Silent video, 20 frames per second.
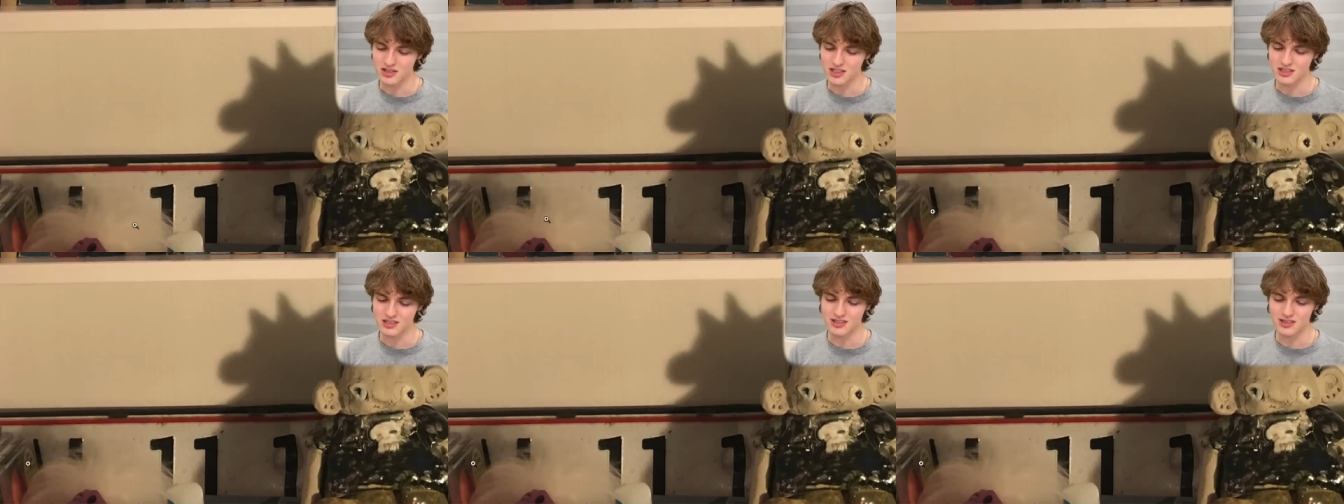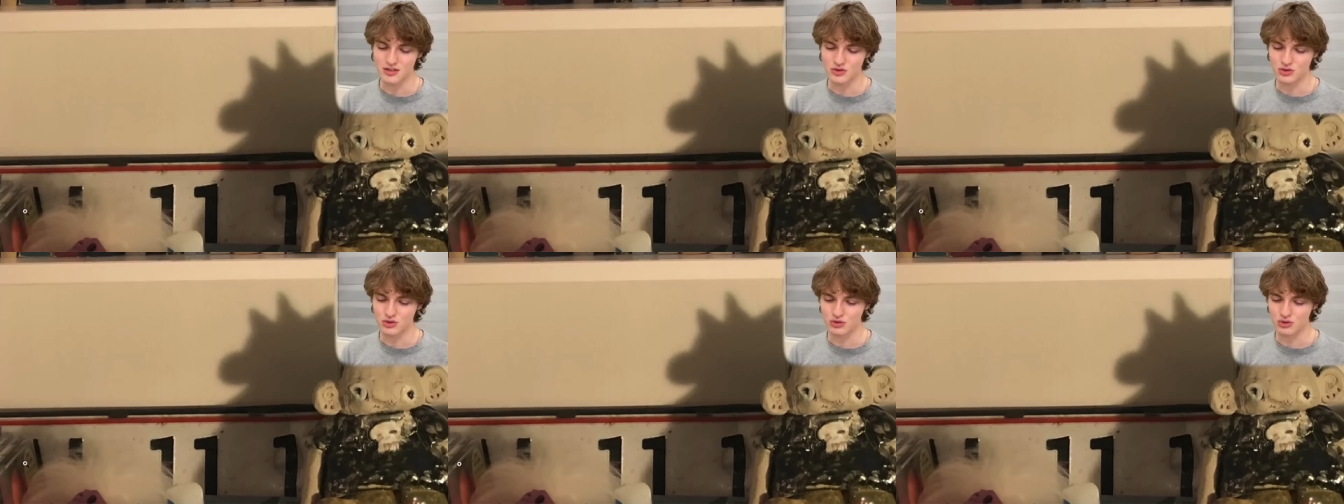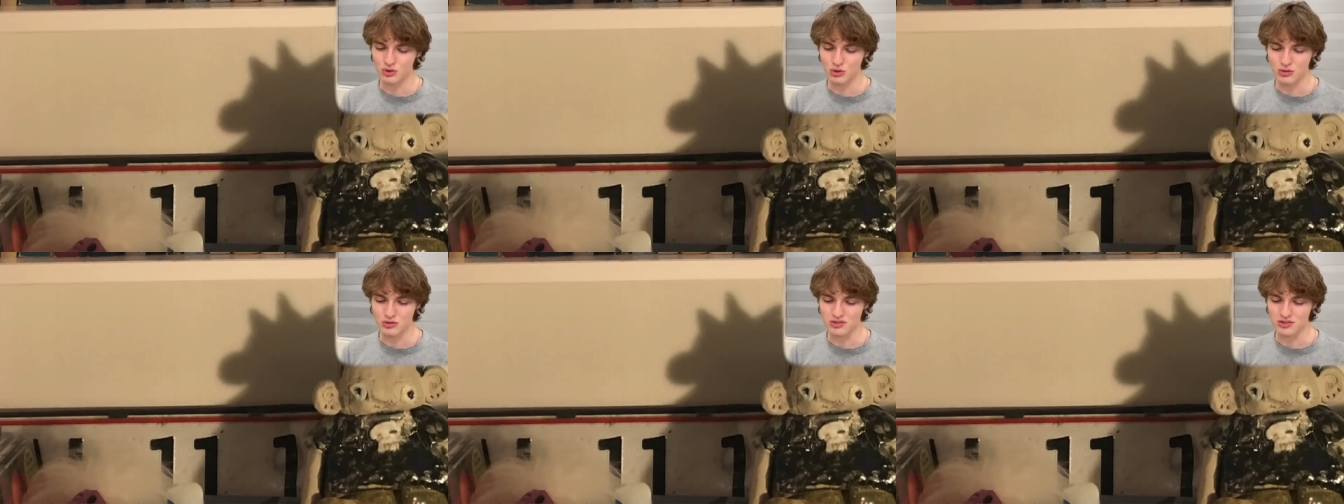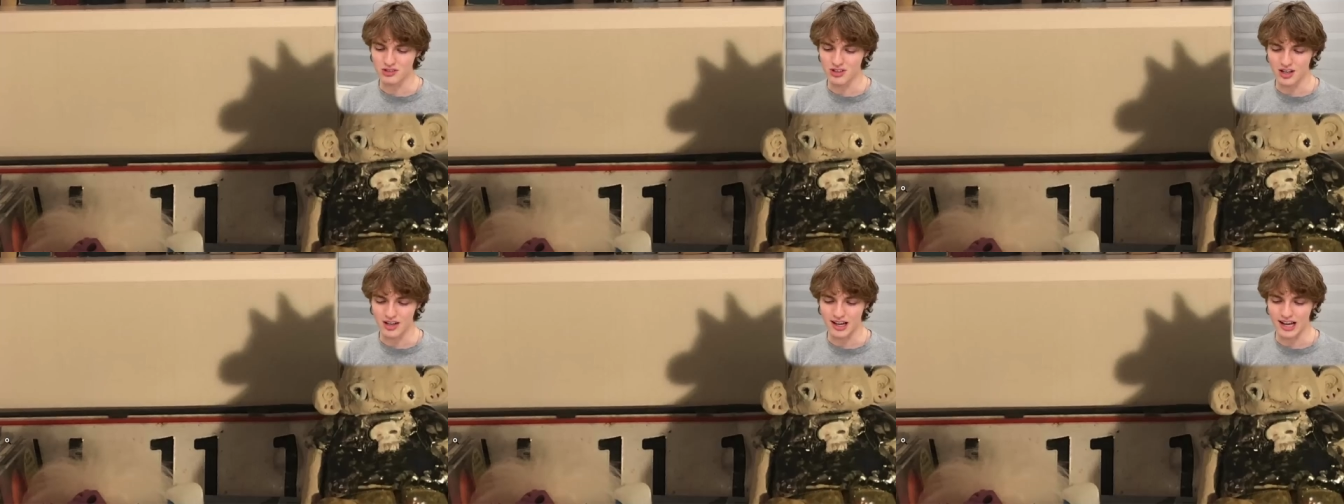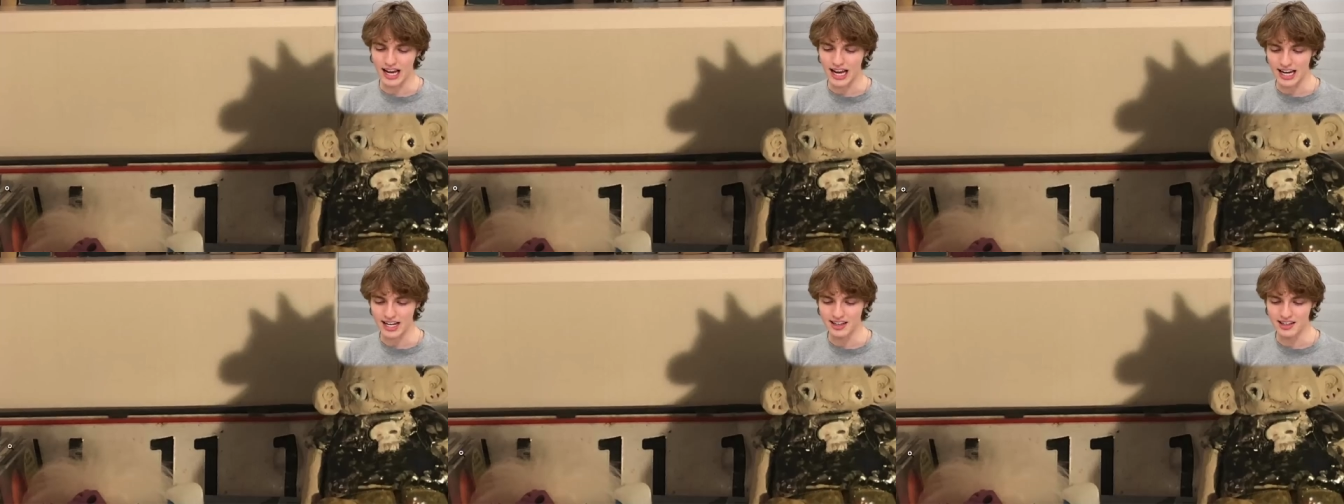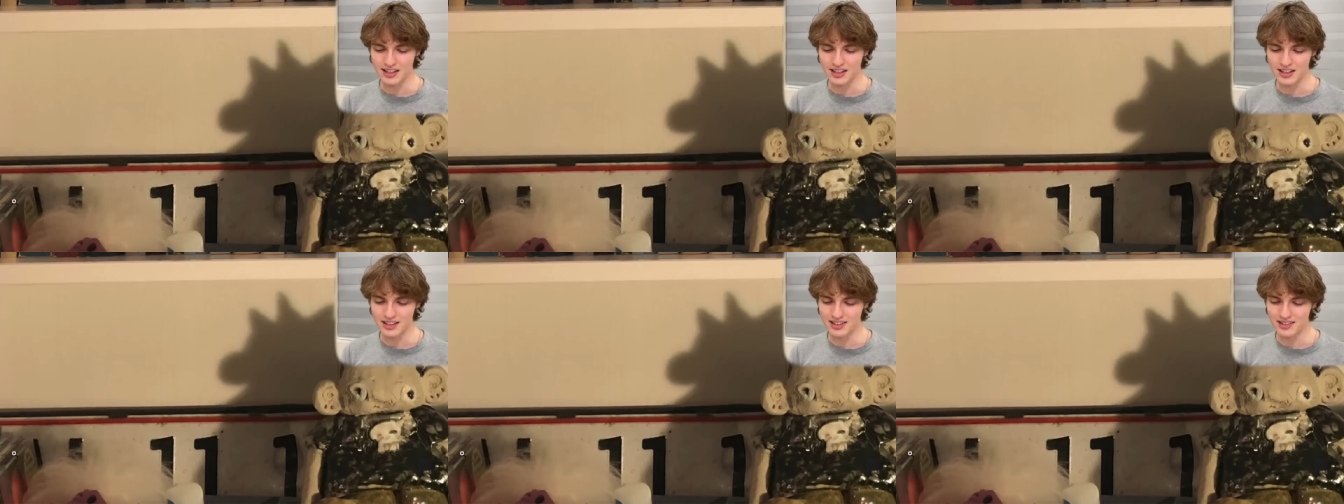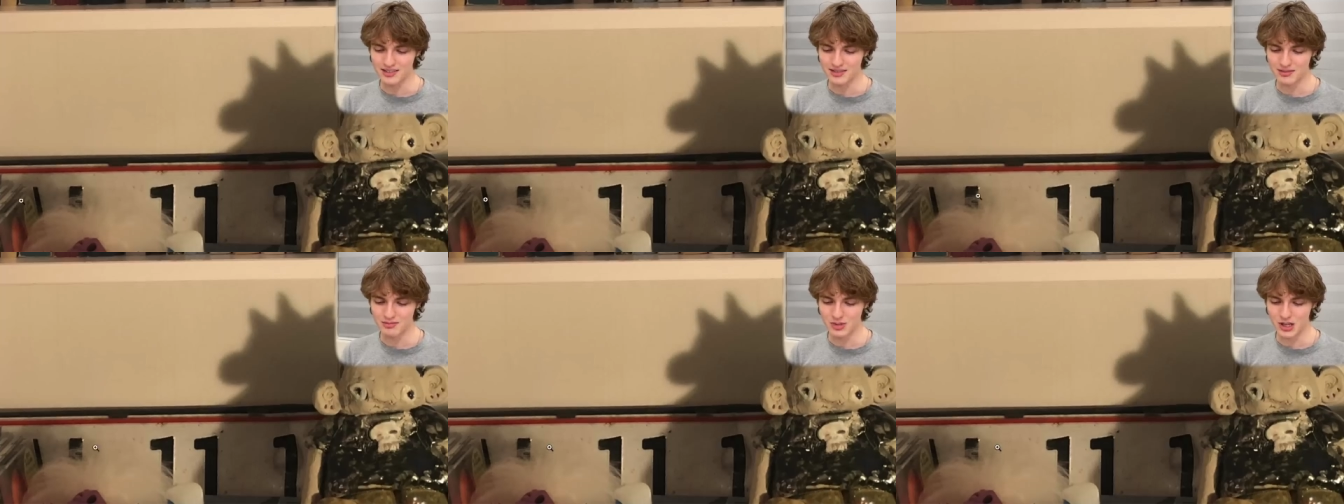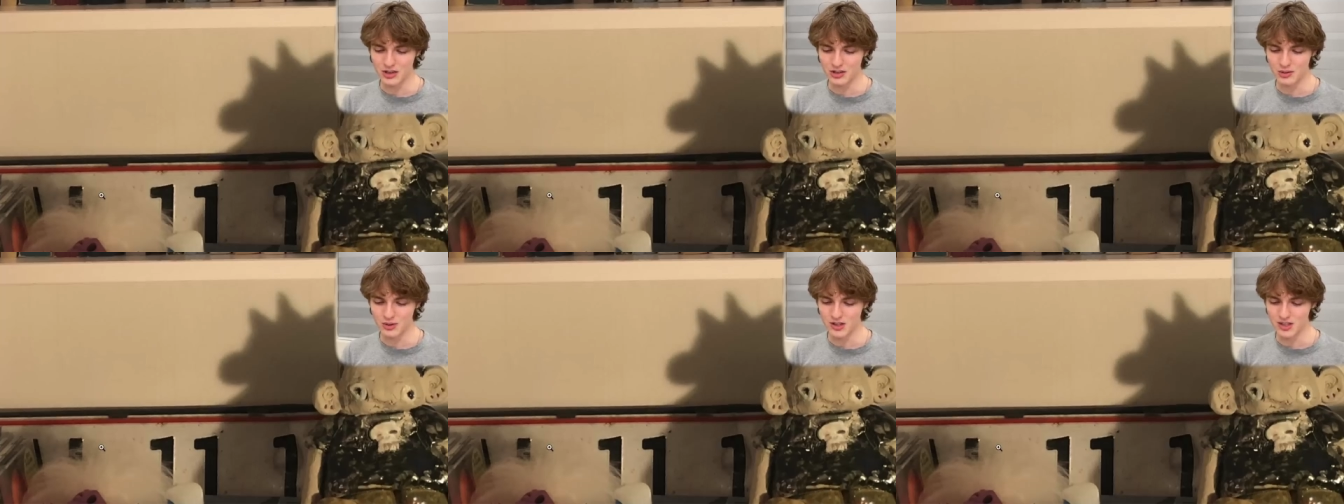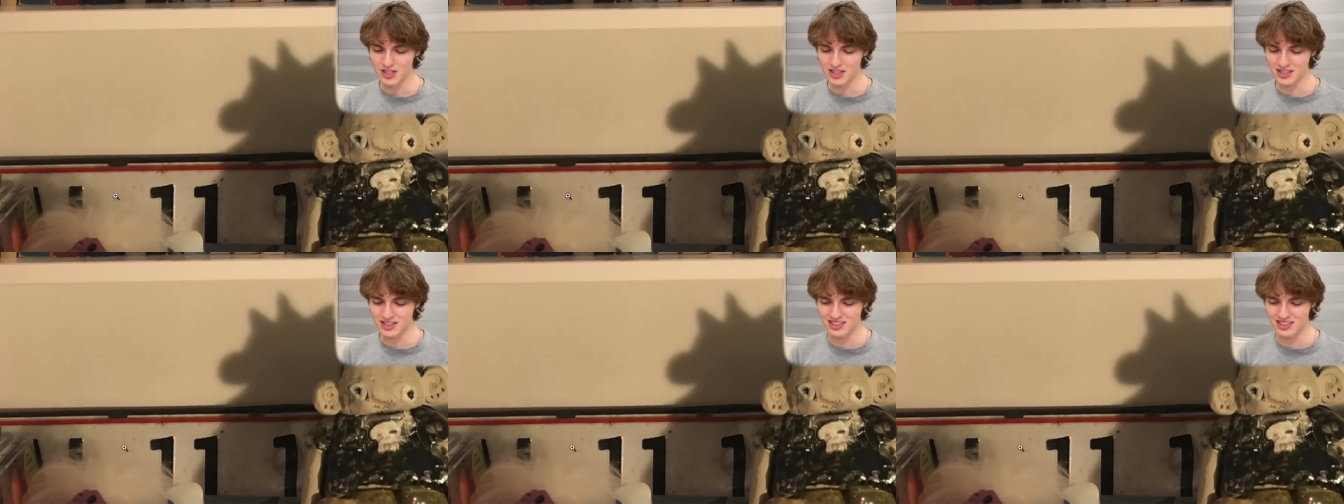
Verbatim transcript: This little troll's not hiding it, by the way.